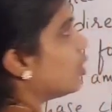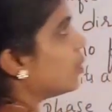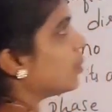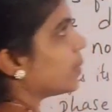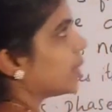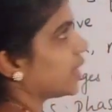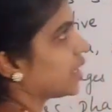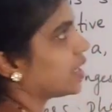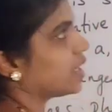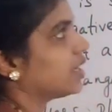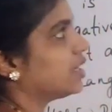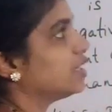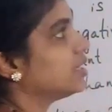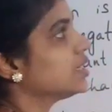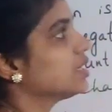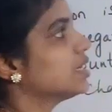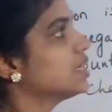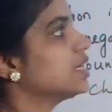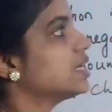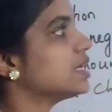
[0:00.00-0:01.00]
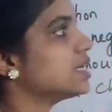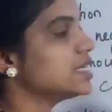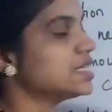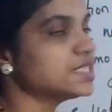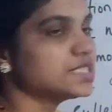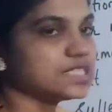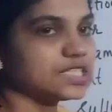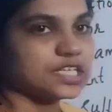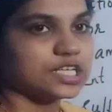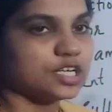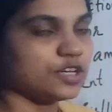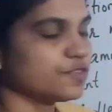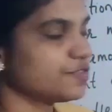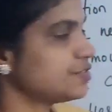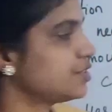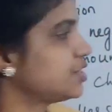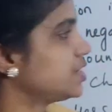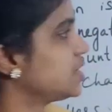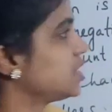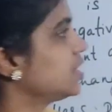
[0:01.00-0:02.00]
omega. Instead
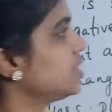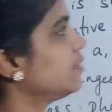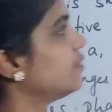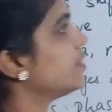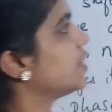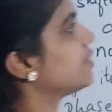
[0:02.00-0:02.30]
of t, we